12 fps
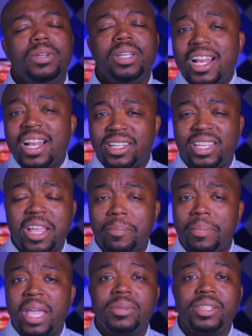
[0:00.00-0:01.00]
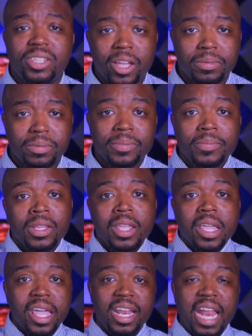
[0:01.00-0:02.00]
gotta take baby steps
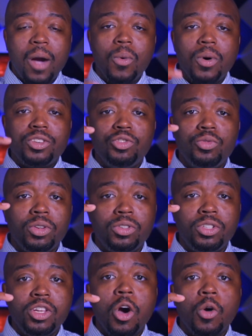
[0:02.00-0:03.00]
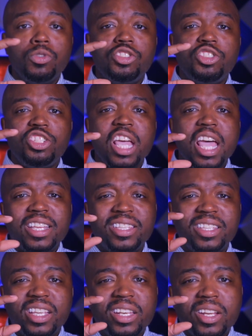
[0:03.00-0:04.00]
and I want you to know
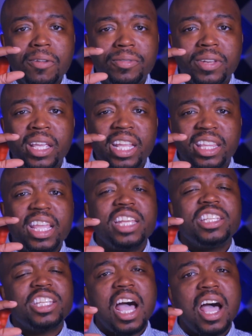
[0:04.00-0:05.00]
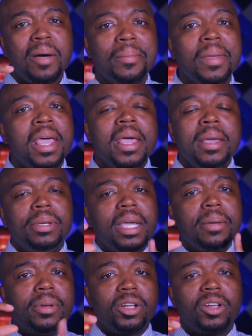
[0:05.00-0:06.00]
just enough to get that job, be
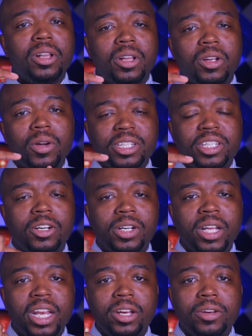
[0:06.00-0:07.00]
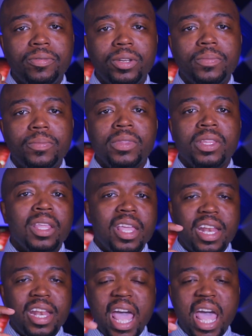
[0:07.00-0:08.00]
able to crush it on that interview,
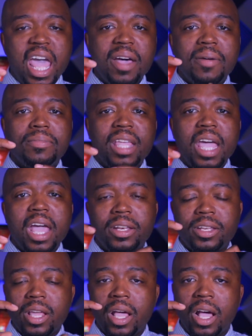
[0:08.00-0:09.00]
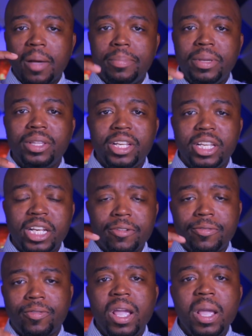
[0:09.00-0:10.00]
and have that ability,
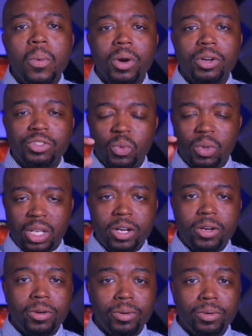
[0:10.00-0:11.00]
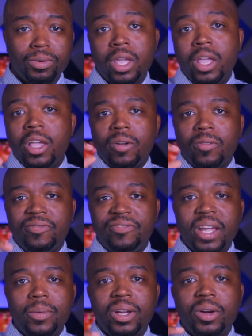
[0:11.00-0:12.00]
that framework to learn
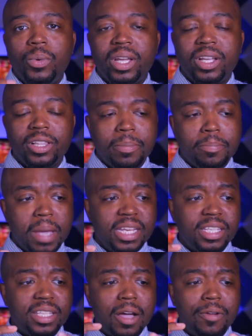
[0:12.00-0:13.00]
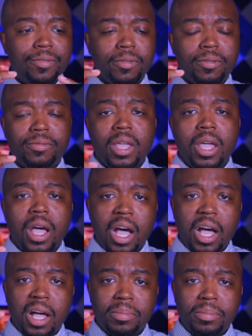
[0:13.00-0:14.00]
very quickly based off of
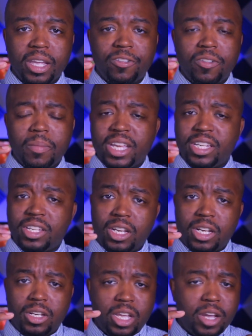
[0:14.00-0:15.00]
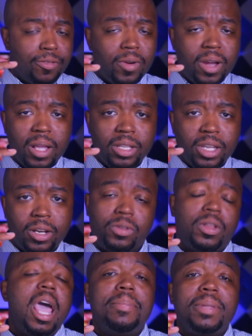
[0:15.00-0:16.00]
uh, the information, their
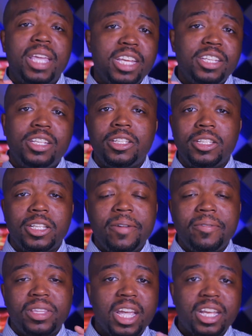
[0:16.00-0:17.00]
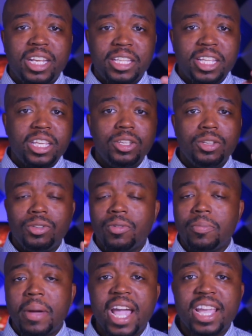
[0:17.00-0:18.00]
their applications, and everything that they
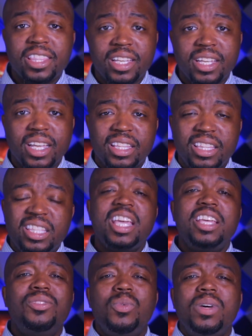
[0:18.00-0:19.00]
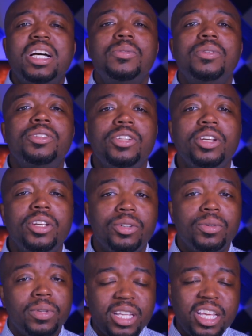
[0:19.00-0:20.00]
Python. That's what I want you to
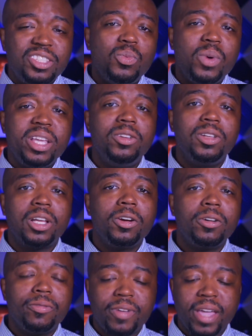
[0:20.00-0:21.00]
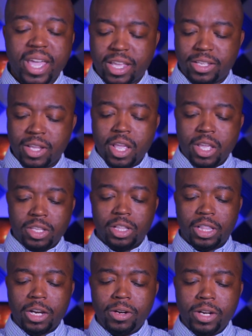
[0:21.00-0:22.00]
do. That's the way you learn fast.
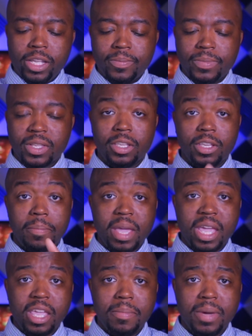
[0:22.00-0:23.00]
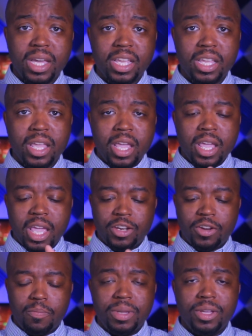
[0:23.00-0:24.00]
You're learning, making money,
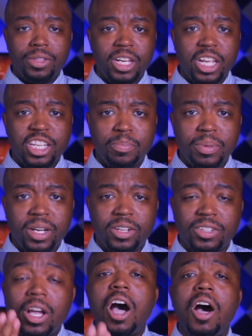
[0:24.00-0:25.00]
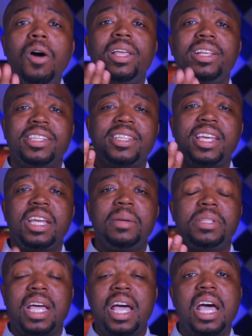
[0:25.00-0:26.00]
building experience all at the same
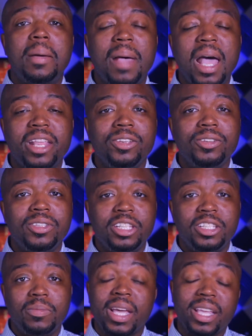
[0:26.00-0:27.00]
time by using.